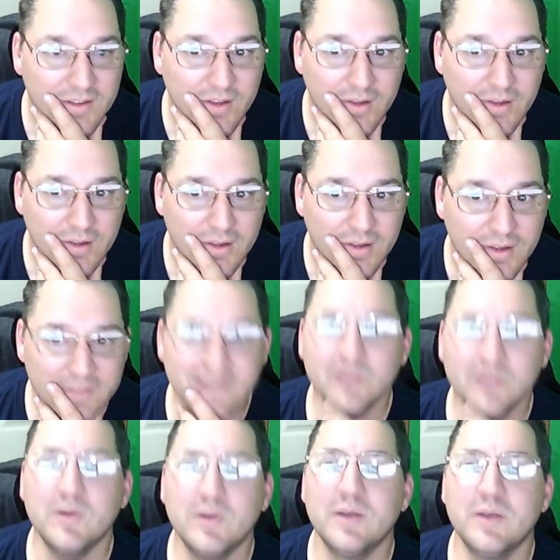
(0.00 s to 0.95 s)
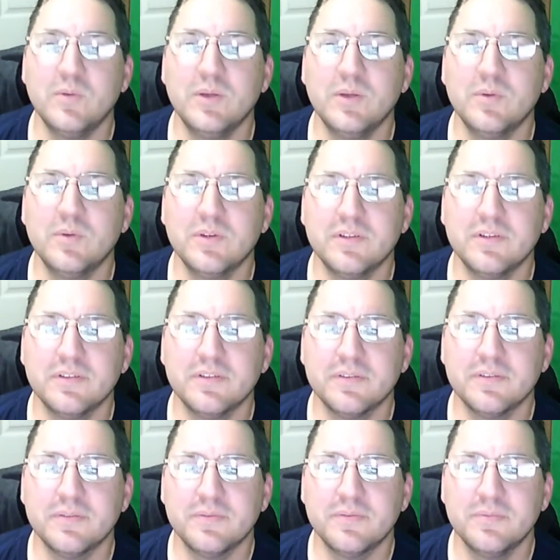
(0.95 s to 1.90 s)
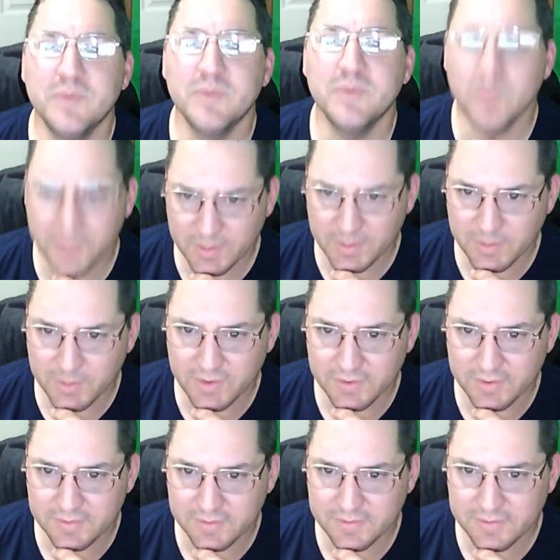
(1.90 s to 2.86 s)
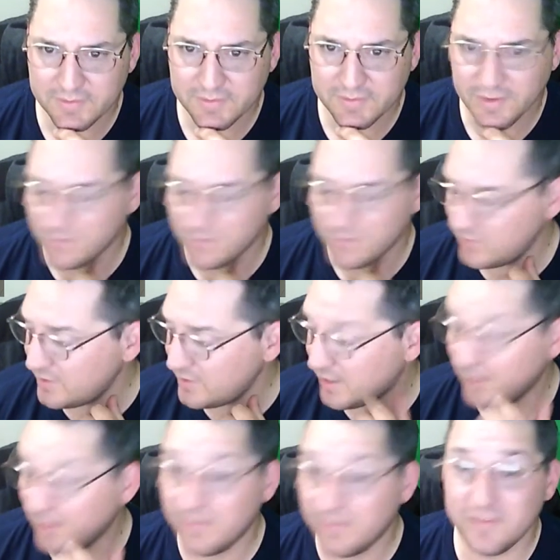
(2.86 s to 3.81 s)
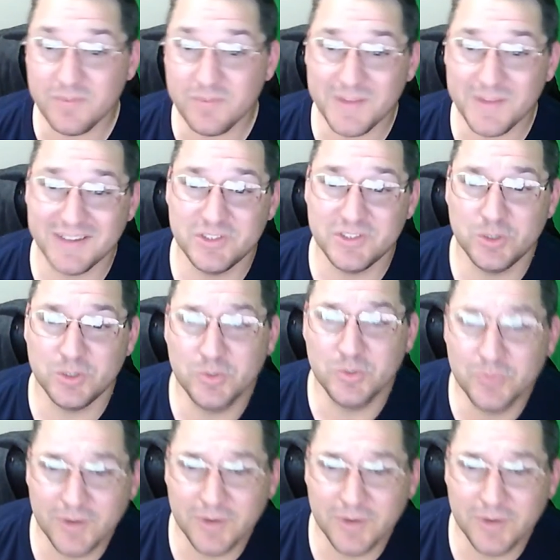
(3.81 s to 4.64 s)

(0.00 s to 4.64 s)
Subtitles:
I'll tell you what, we will think about it. These are my children.